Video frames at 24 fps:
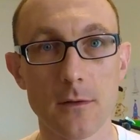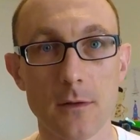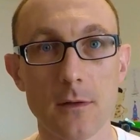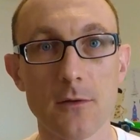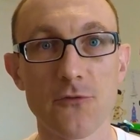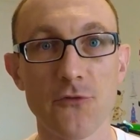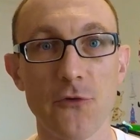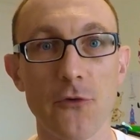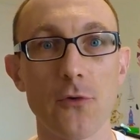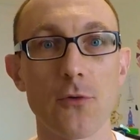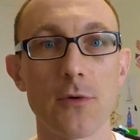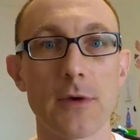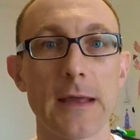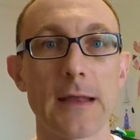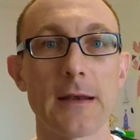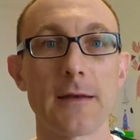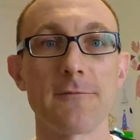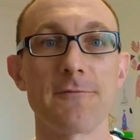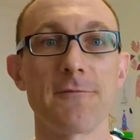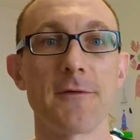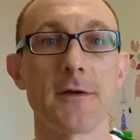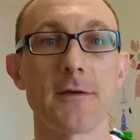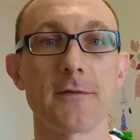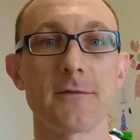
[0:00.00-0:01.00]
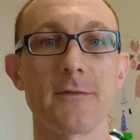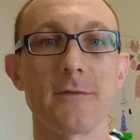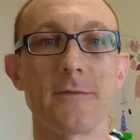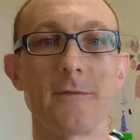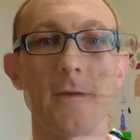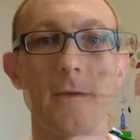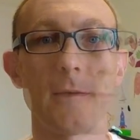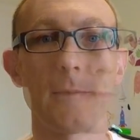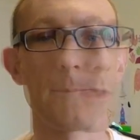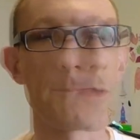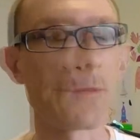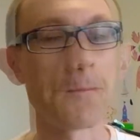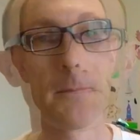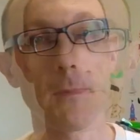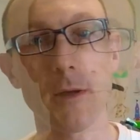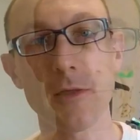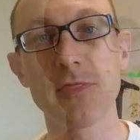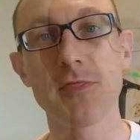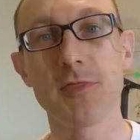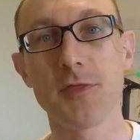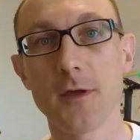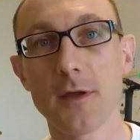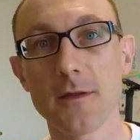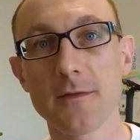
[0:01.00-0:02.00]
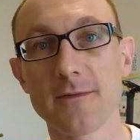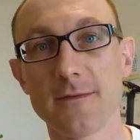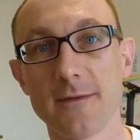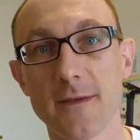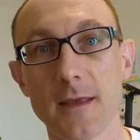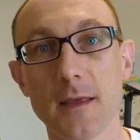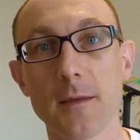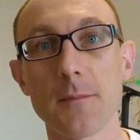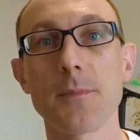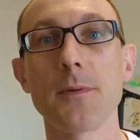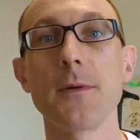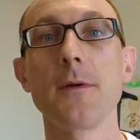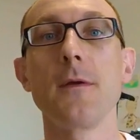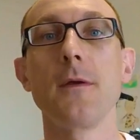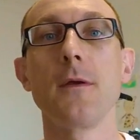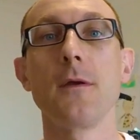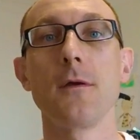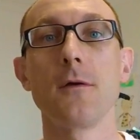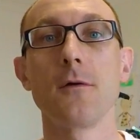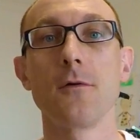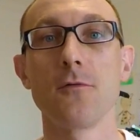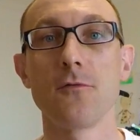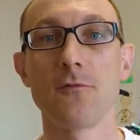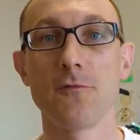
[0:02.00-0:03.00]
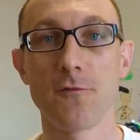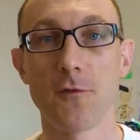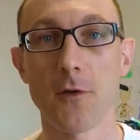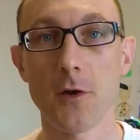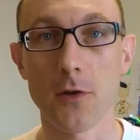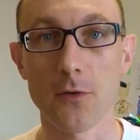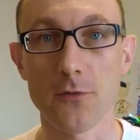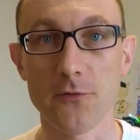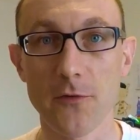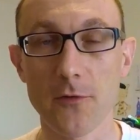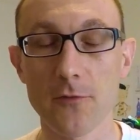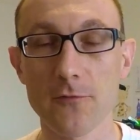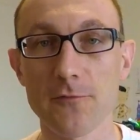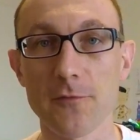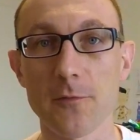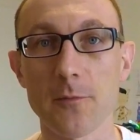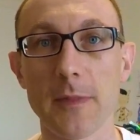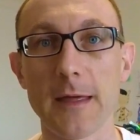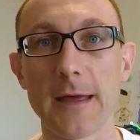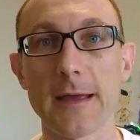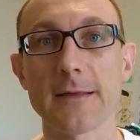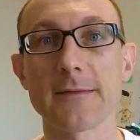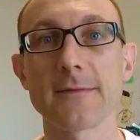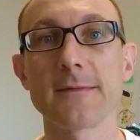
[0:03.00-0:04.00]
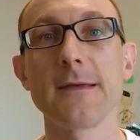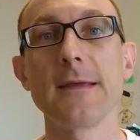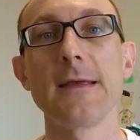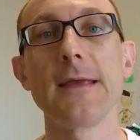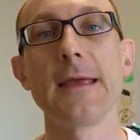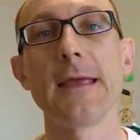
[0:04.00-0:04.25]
so you'll get a faster time. My third tip follows on from that,